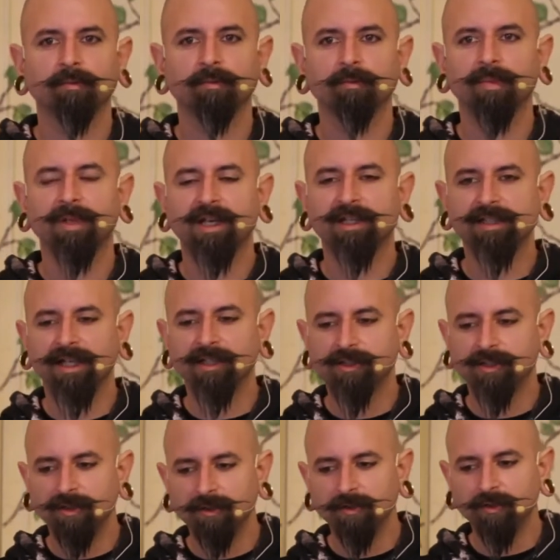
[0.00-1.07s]
Because I
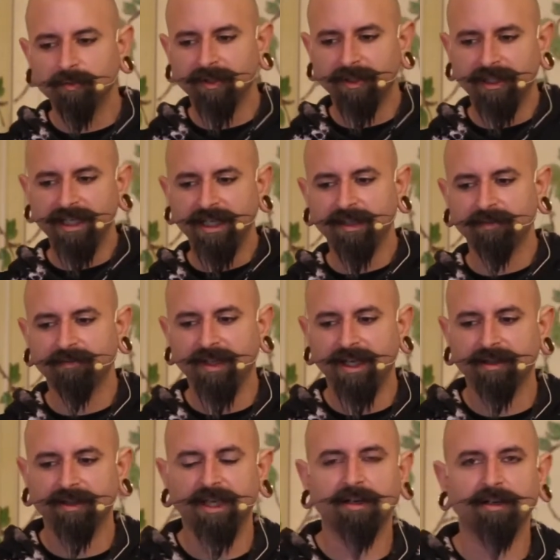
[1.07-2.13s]
do believe
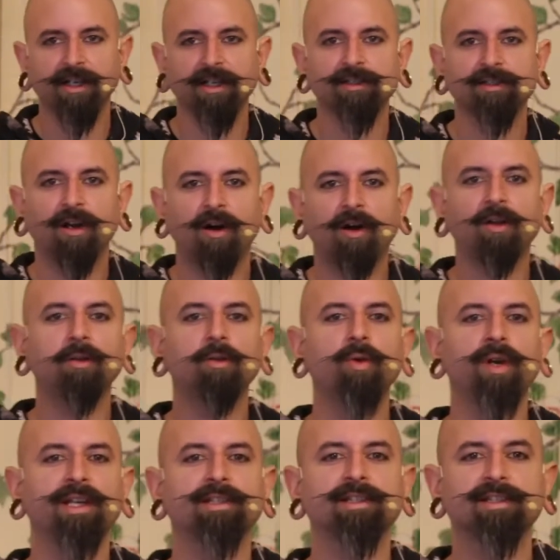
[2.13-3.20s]
that there is
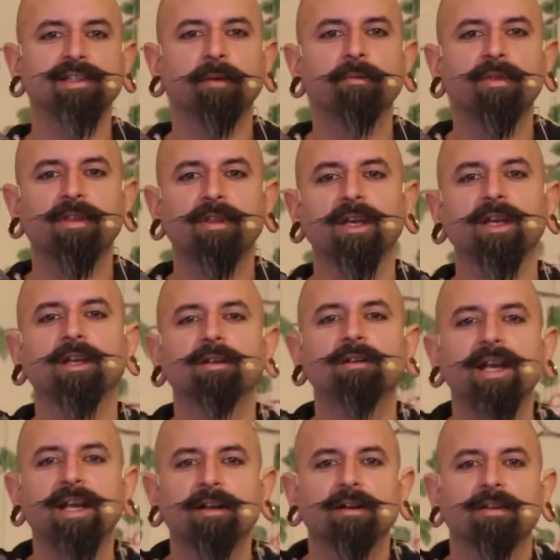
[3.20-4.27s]
always something
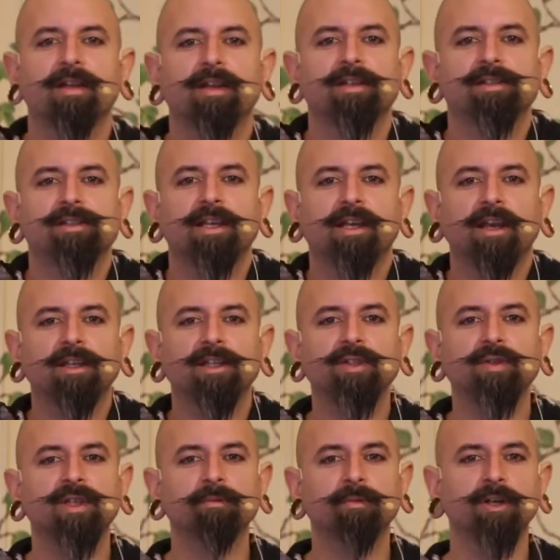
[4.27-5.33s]
greater that is seeking
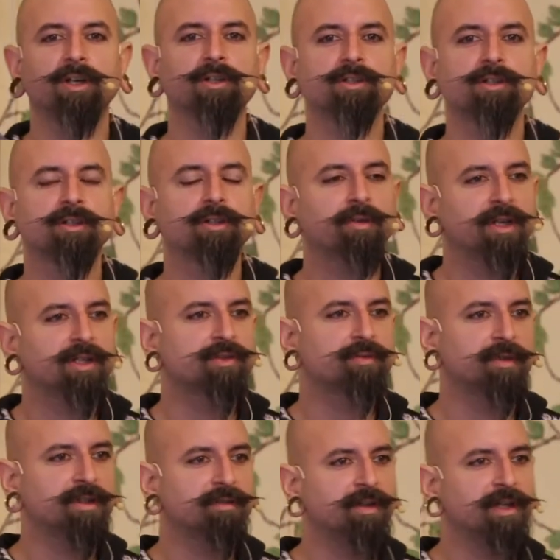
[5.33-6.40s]
to emerge through each
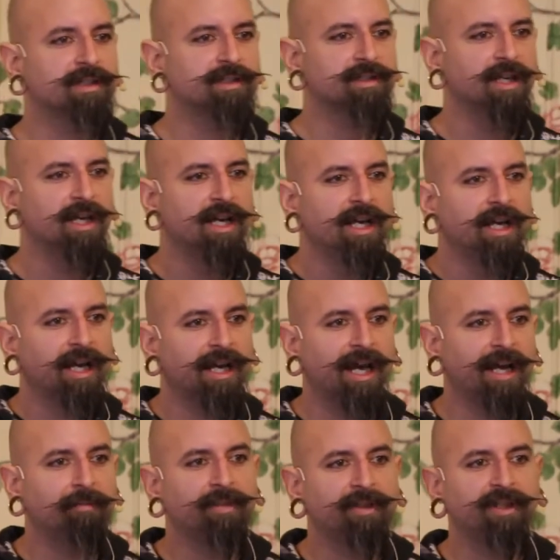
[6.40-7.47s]
one of us. And
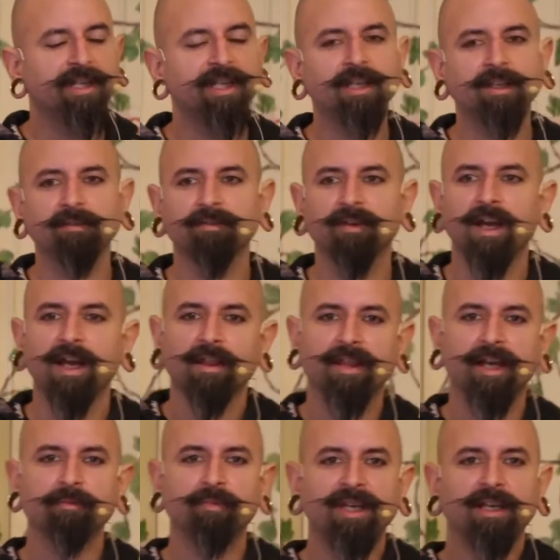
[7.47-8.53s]
I believe
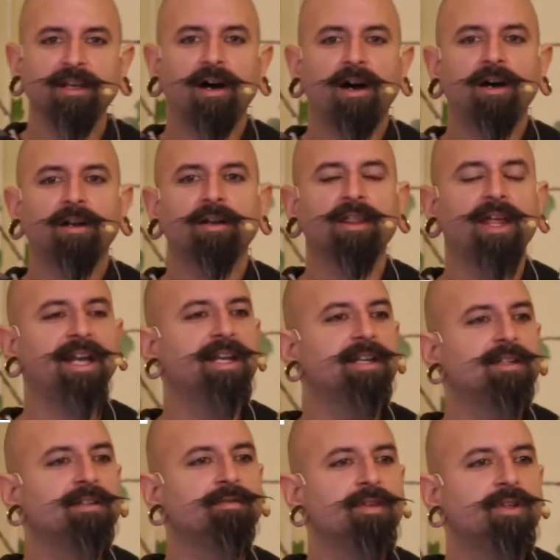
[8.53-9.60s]
that beyond that
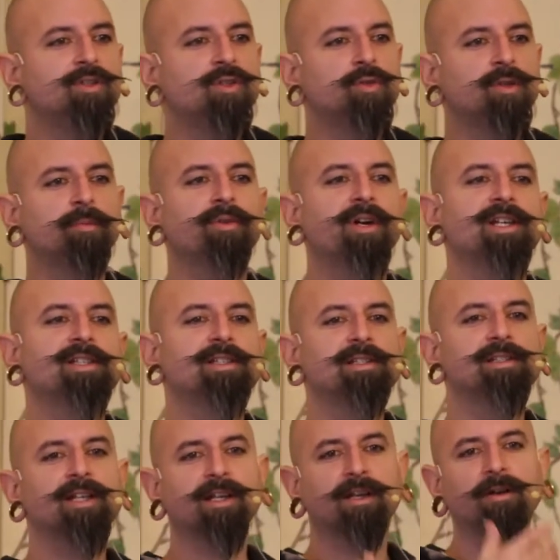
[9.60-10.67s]
individual presence
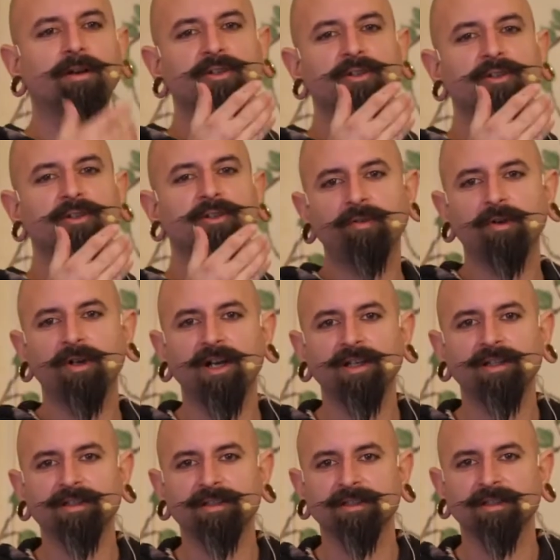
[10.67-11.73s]
that goes before
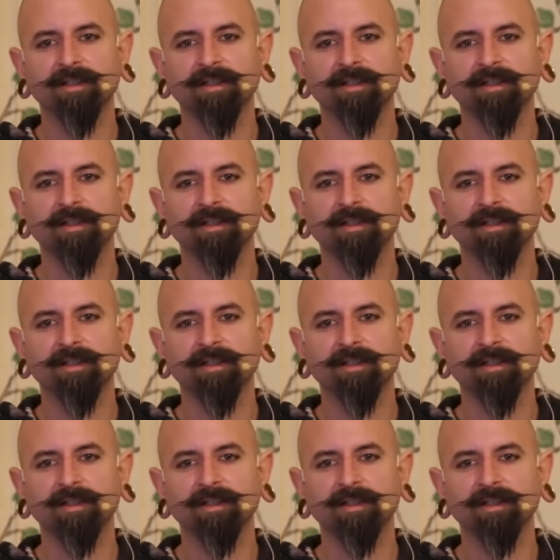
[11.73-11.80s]
us,